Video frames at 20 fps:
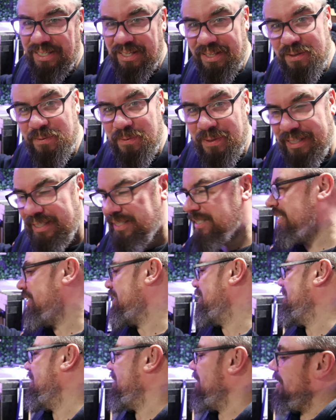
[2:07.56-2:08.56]
another one,
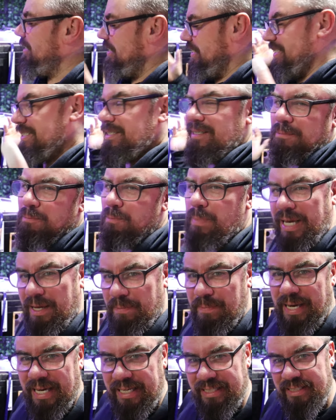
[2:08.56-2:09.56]

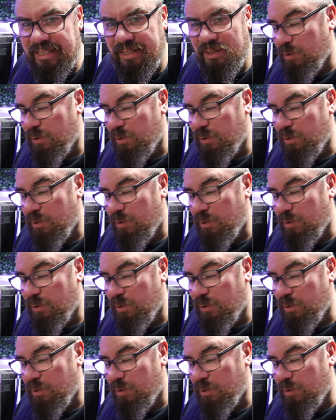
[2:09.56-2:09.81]
big mess.